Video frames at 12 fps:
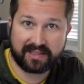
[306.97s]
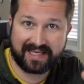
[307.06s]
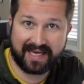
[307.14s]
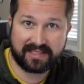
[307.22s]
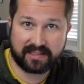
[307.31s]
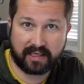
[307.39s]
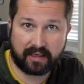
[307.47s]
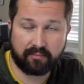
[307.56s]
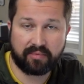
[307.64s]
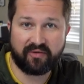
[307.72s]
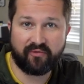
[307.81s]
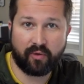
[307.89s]
testing
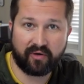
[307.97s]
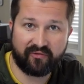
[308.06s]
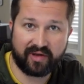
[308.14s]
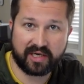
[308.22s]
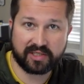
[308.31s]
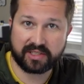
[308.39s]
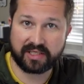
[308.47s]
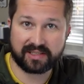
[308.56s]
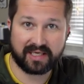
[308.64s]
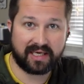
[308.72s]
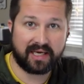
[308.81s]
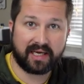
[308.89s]
before it finishes.